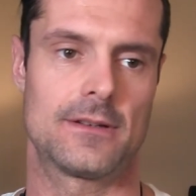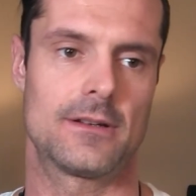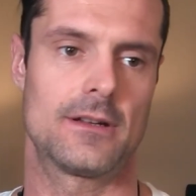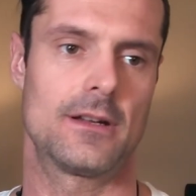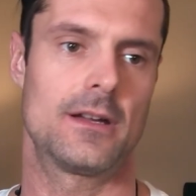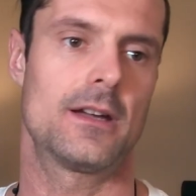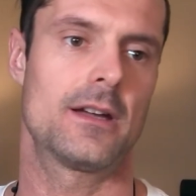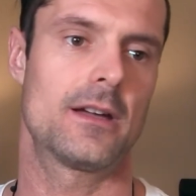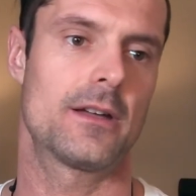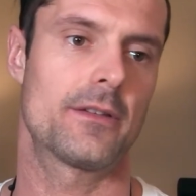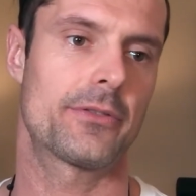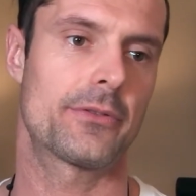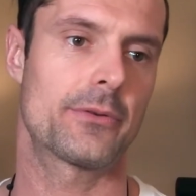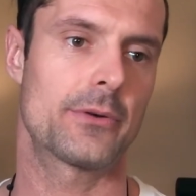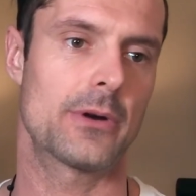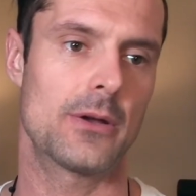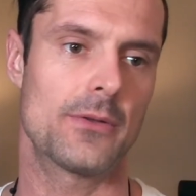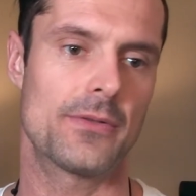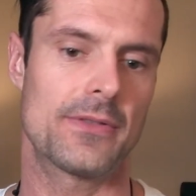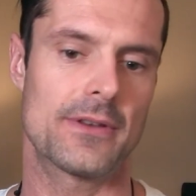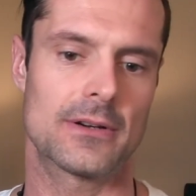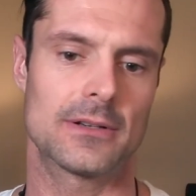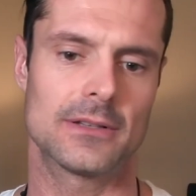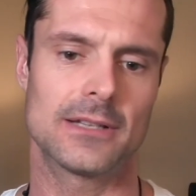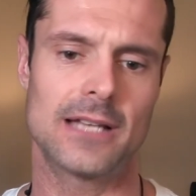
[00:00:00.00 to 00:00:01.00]

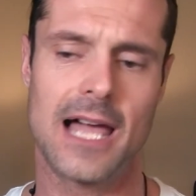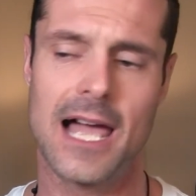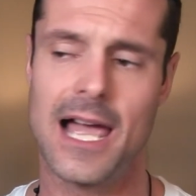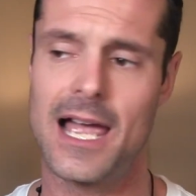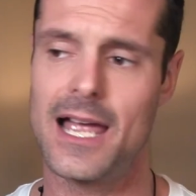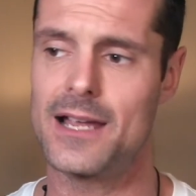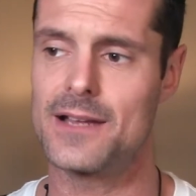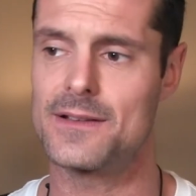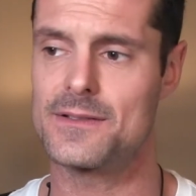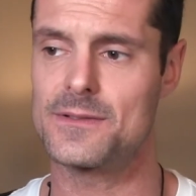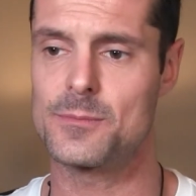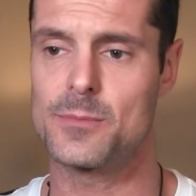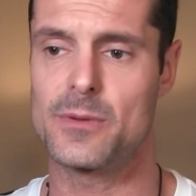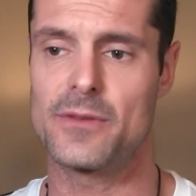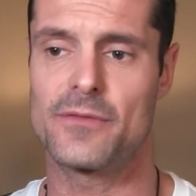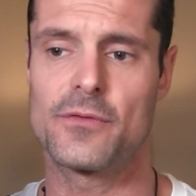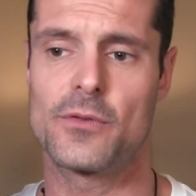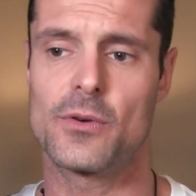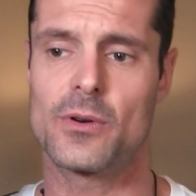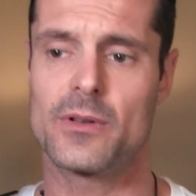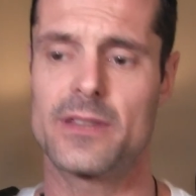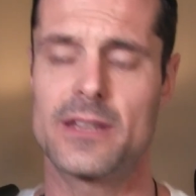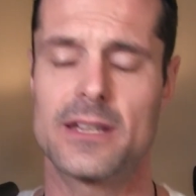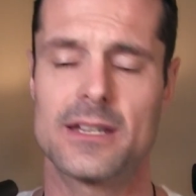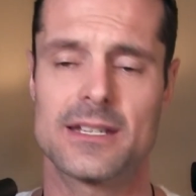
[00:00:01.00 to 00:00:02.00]
throughout their lives
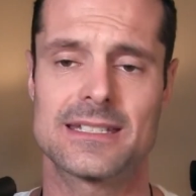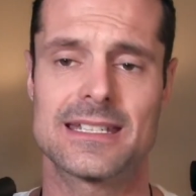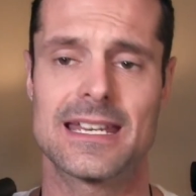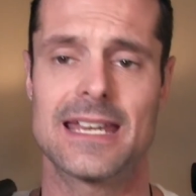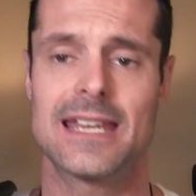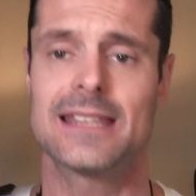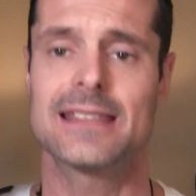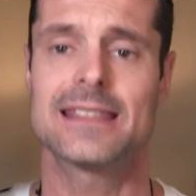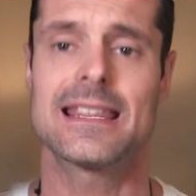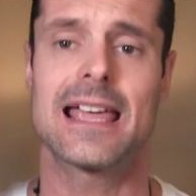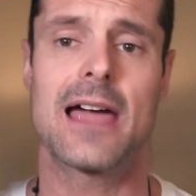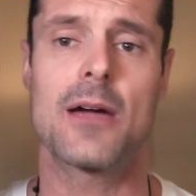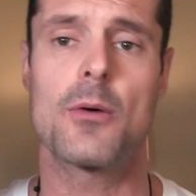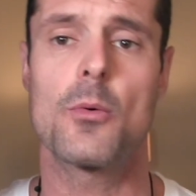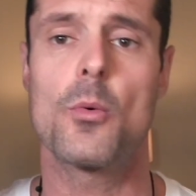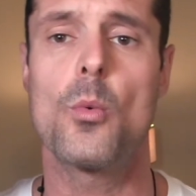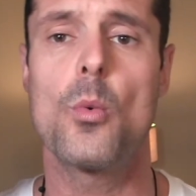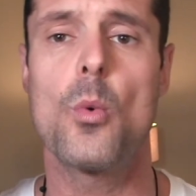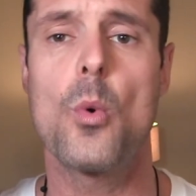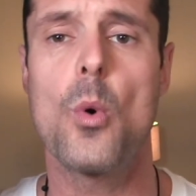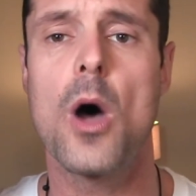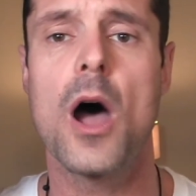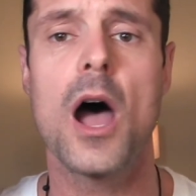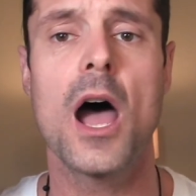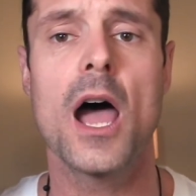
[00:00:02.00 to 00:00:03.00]
before they attain that
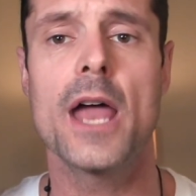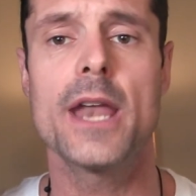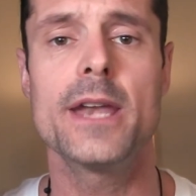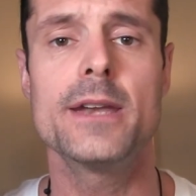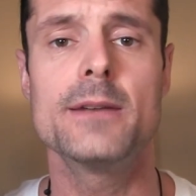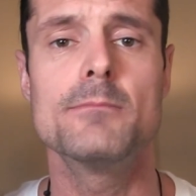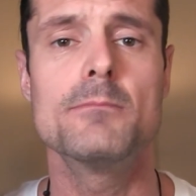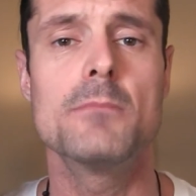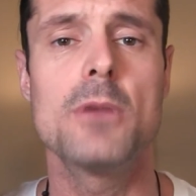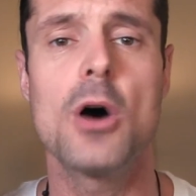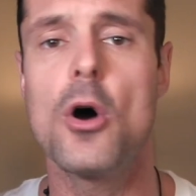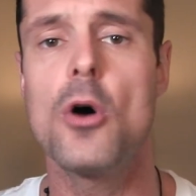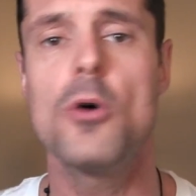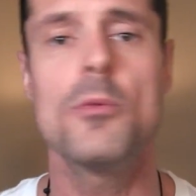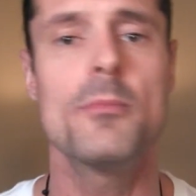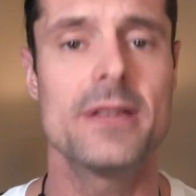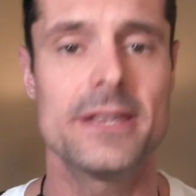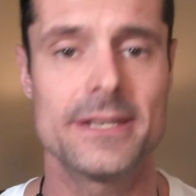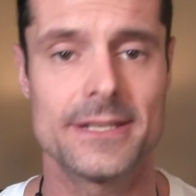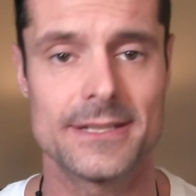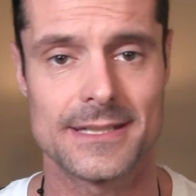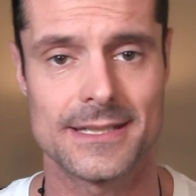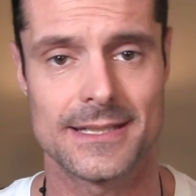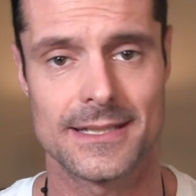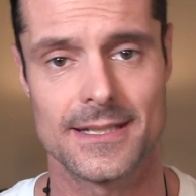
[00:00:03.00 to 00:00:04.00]
one
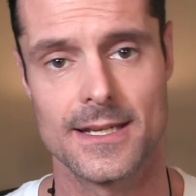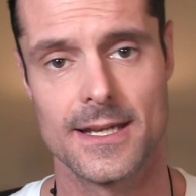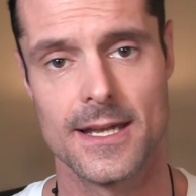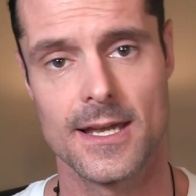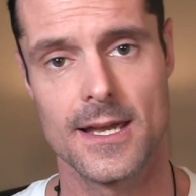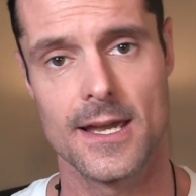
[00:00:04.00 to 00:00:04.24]
moment